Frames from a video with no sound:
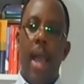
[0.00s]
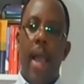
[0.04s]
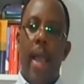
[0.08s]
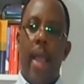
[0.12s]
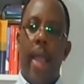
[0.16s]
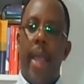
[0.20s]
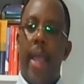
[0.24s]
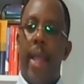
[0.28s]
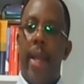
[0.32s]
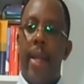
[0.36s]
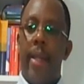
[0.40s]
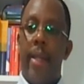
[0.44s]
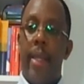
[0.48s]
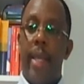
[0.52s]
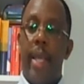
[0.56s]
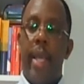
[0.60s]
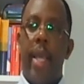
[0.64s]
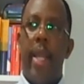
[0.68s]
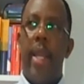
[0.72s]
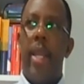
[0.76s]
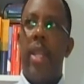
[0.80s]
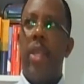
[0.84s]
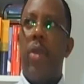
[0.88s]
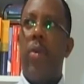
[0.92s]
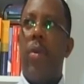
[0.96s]
and
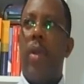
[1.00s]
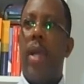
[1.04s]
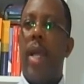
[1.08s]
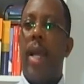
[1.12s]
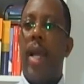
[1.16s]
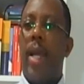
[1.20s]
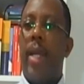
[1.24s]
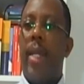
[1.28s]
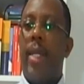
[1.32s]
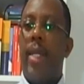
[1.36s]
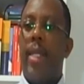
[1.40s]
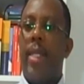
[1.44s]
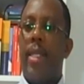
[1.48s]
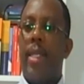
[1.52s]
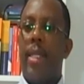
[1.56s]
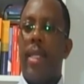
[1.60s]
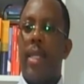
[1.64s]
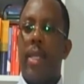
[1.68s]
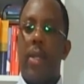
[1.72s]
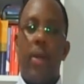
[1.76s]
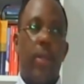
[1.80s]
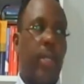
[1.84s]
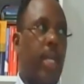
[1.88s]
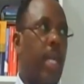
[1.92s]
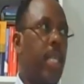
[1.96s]
then you can
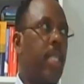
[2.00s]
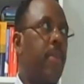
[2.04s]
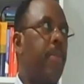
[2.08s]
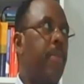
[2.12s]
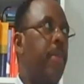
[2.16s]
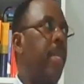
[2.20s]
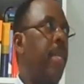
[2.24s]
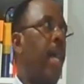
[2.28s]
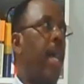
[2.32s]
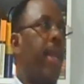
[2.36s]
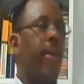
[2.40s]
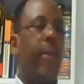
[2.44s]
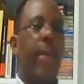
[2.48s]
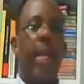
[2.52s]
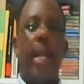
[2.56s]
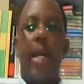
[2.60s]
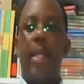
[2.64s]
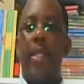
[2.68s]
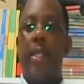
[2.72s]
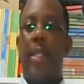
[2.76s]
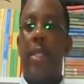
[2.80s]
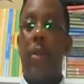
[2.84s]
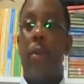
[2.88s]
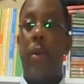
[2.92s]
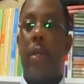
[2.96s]
contact me and we can
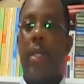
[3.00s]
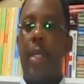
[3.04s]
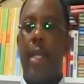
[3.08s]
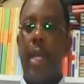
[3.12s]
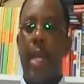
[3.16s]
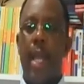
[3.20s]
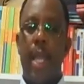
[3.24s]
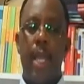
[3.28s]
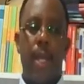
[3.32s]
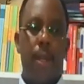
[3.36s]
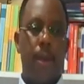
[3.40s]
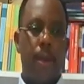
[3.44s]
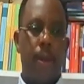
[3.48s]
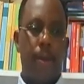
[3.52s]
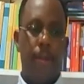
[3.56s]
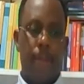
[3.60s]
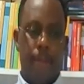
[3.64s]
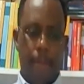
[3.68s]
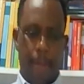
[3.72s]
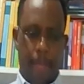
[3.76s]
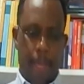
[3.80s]
see what kind of